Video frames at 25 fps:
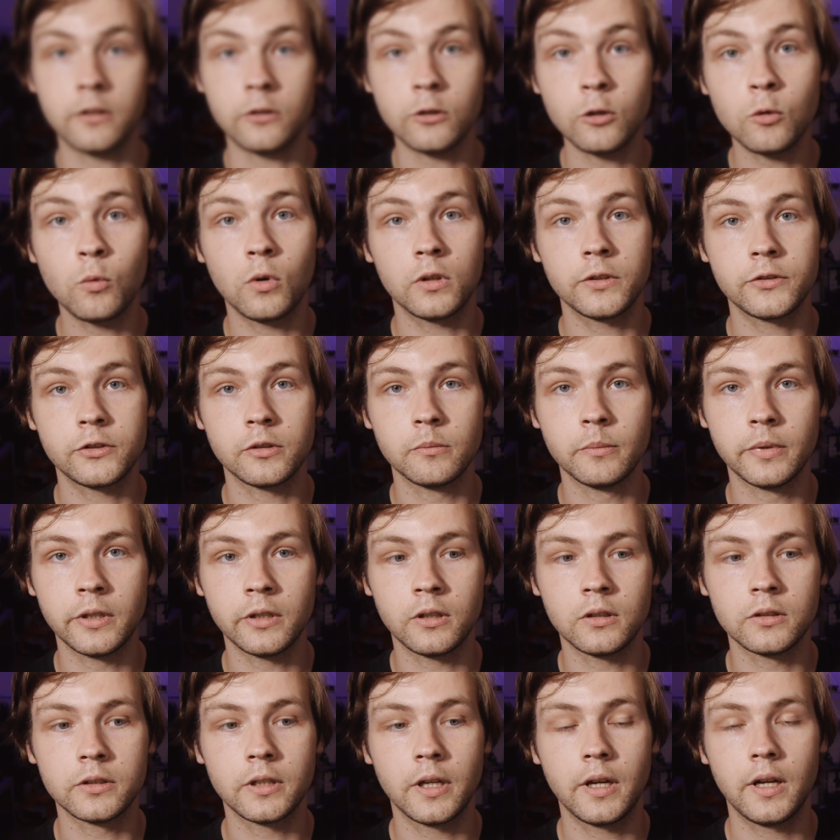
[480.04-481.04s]
you want to
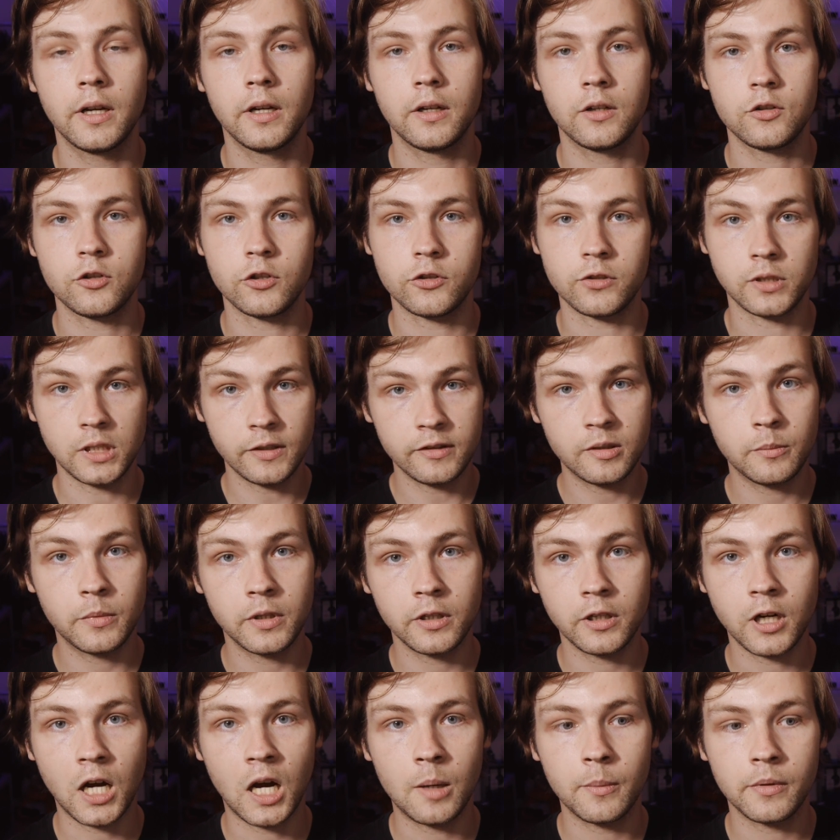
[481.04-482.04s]
build, just leave them in
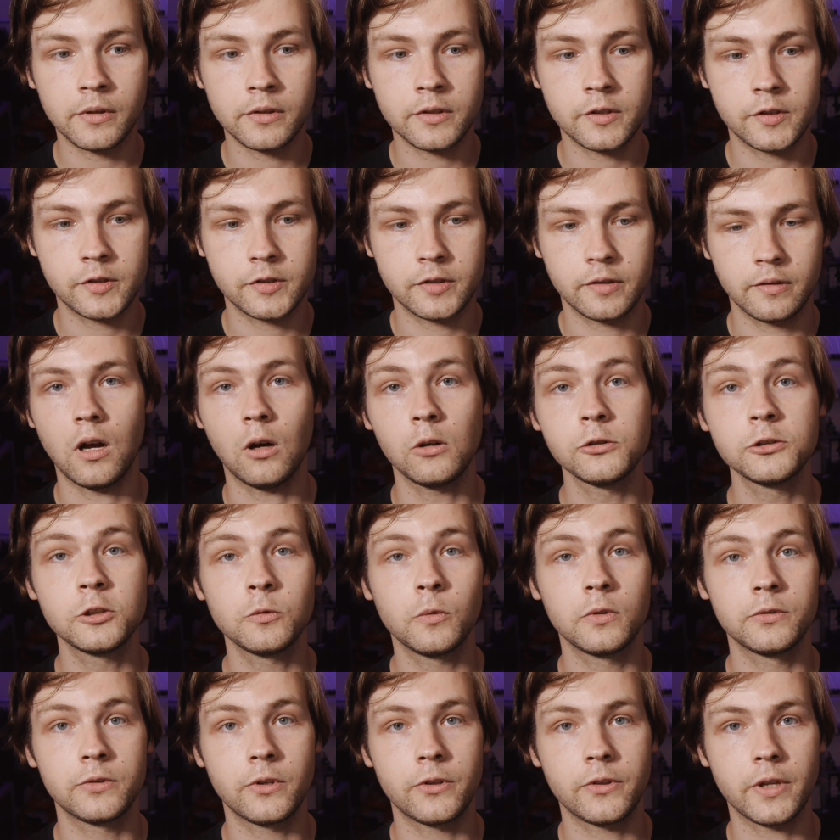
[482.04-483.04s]
the comments. I also
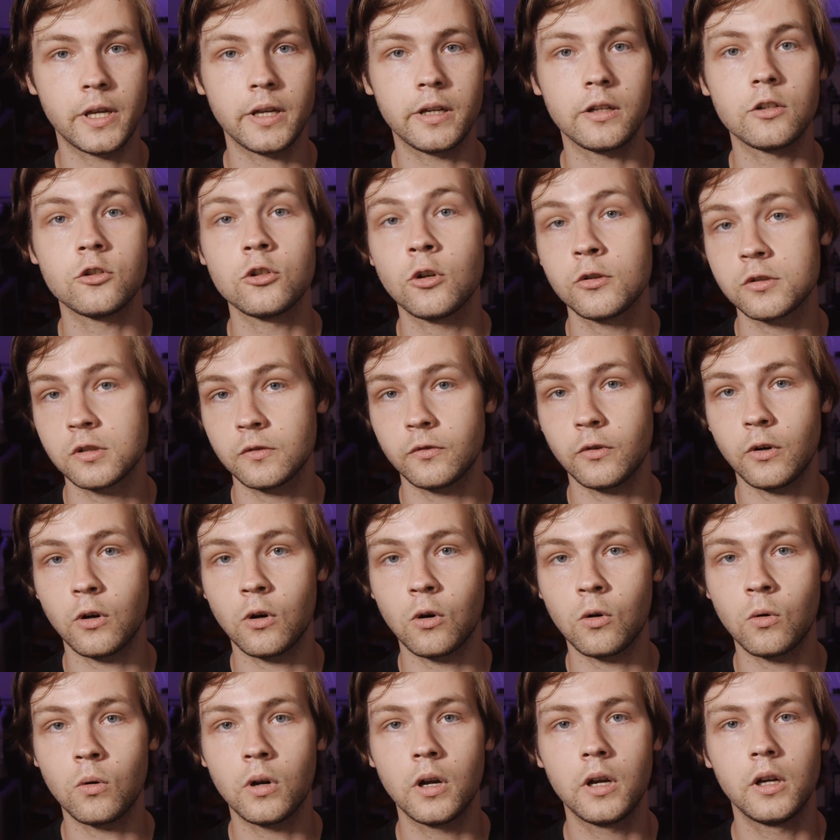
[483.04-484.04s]
want to thank Joseph
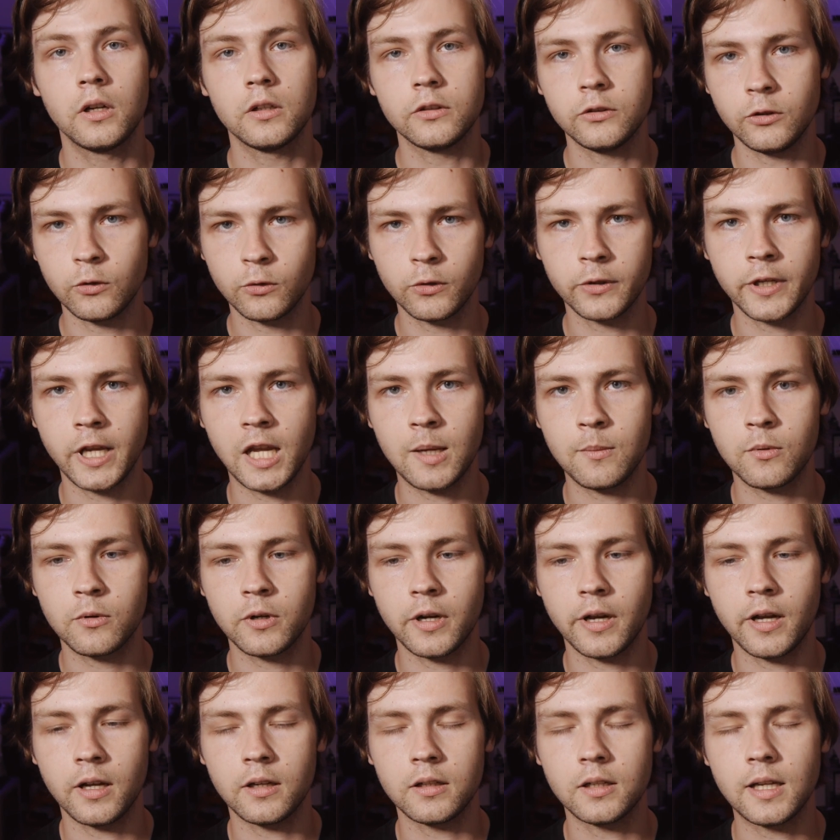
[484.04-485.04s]
O,
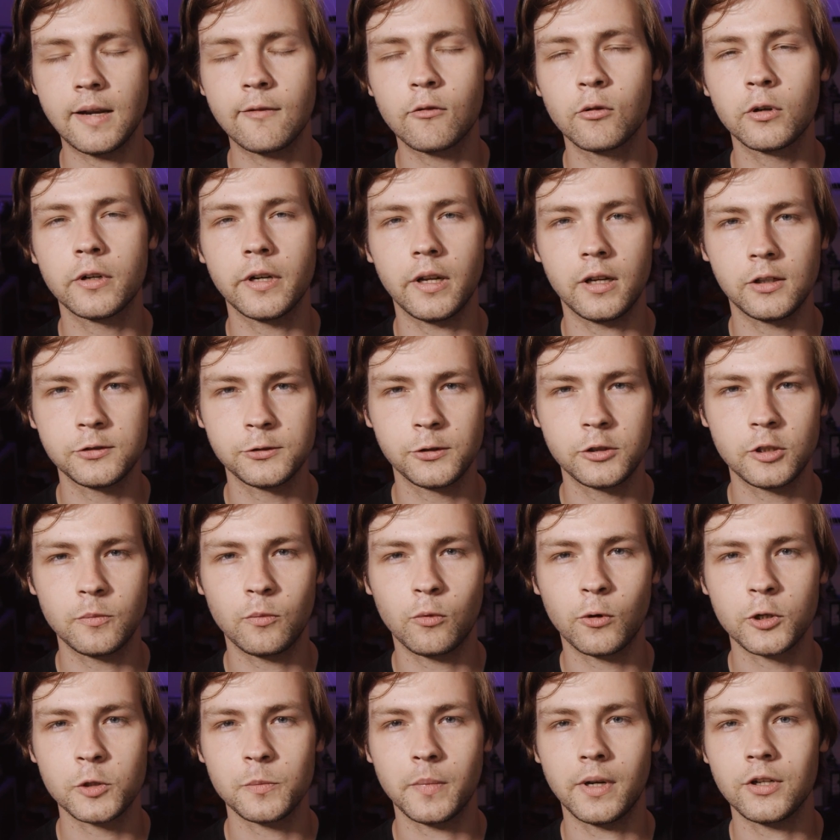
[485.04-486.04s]
NeuroGamer, and everyone else who
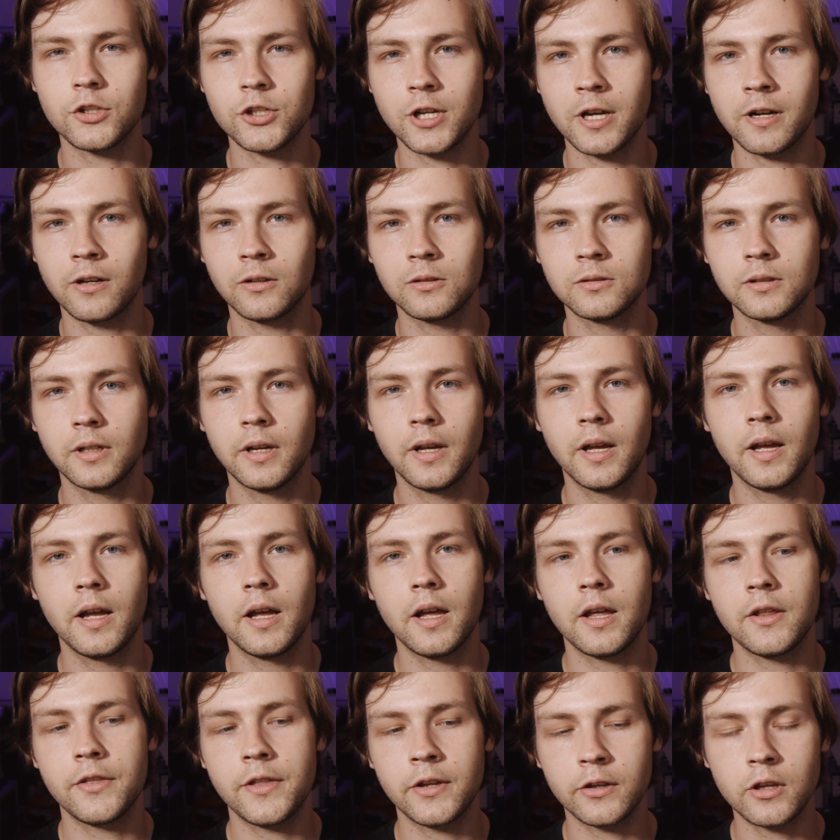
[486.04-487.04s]
supports my channel.
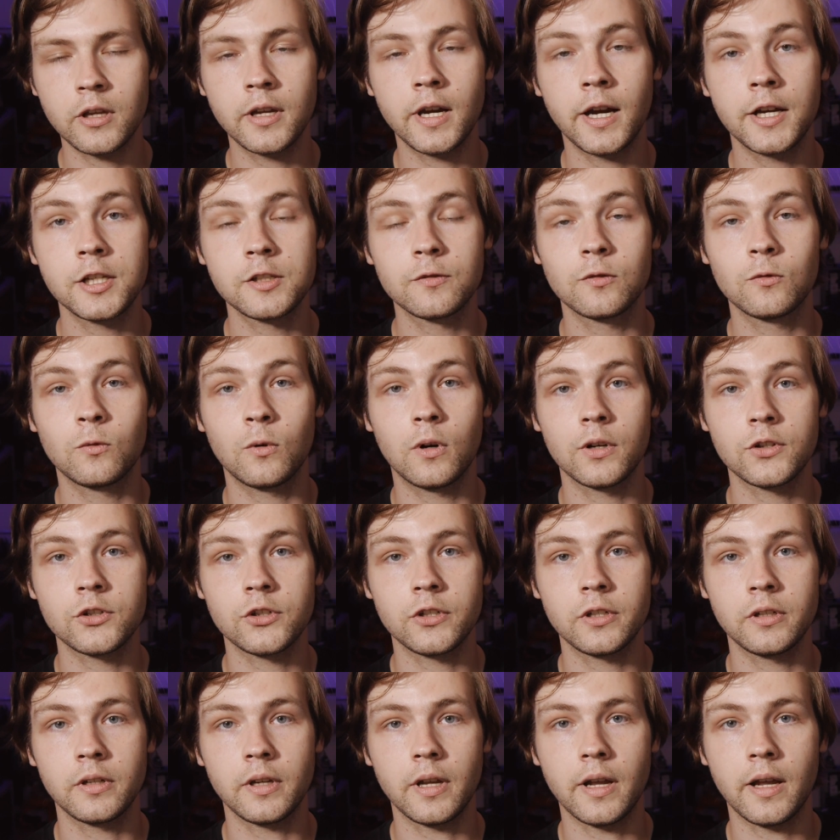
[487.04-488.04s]
Thank you guys for
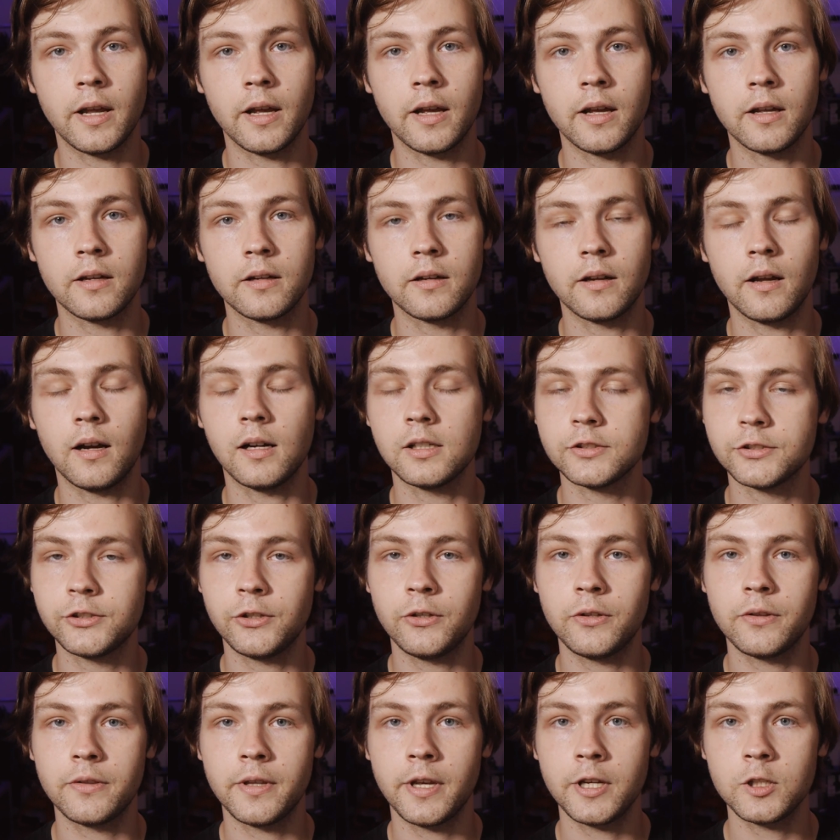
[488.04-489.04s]
watching, and I'll
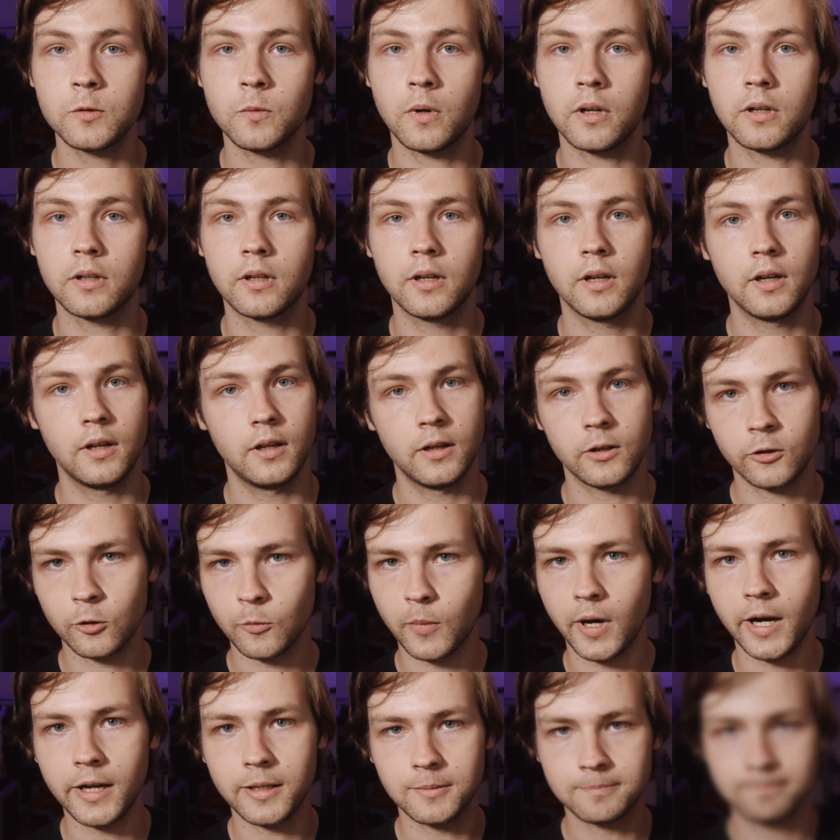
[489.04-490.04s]
see you in the next one.
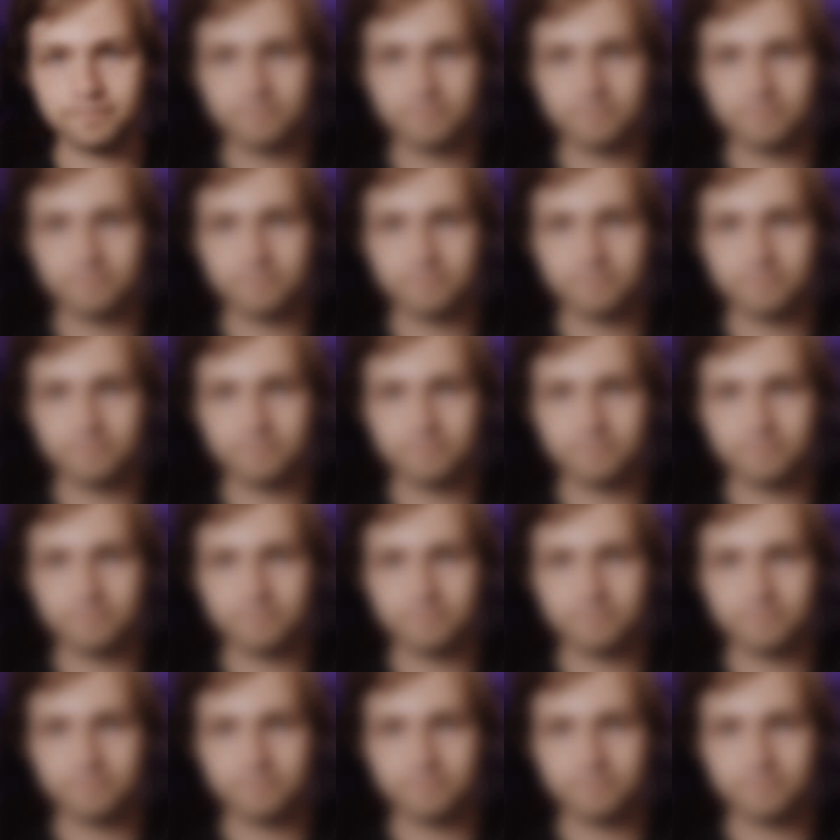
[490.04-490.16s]
Goodbye.